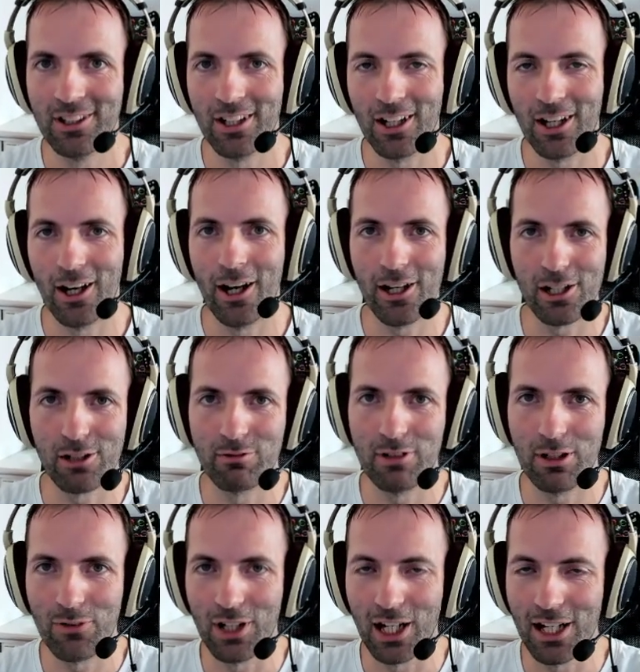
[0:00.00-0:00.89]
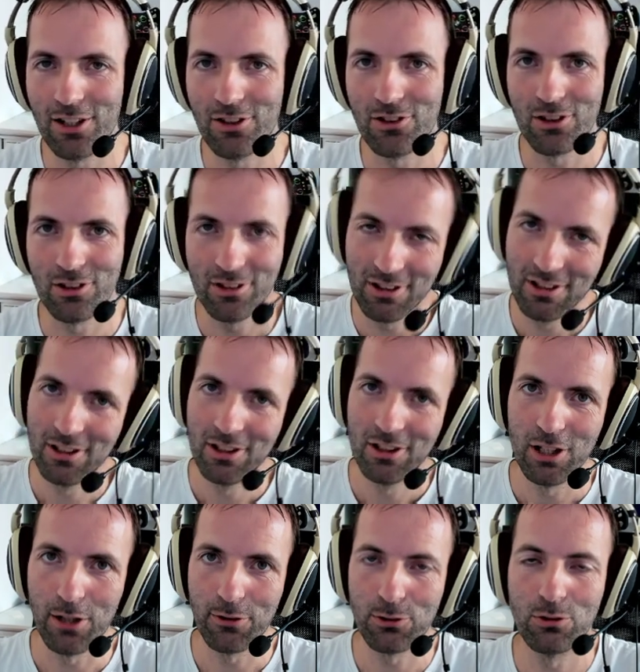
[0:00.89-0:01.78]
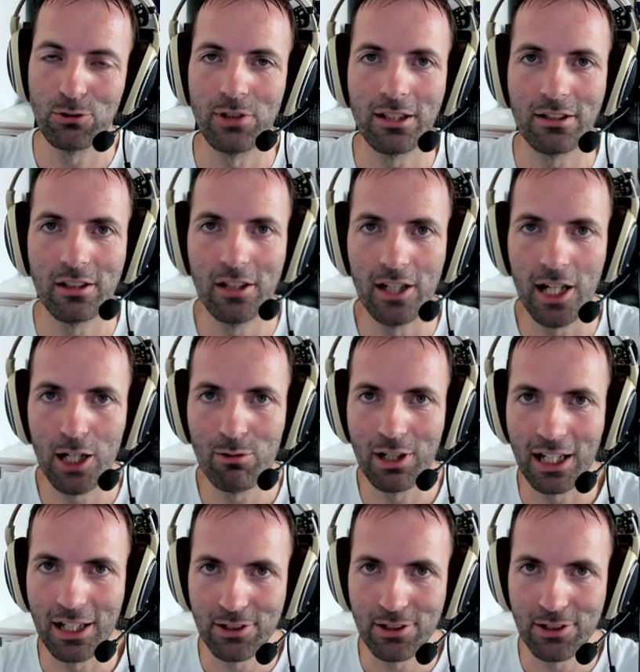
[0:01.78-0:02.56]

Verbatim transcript: A higher revving engine, you have to take the gearing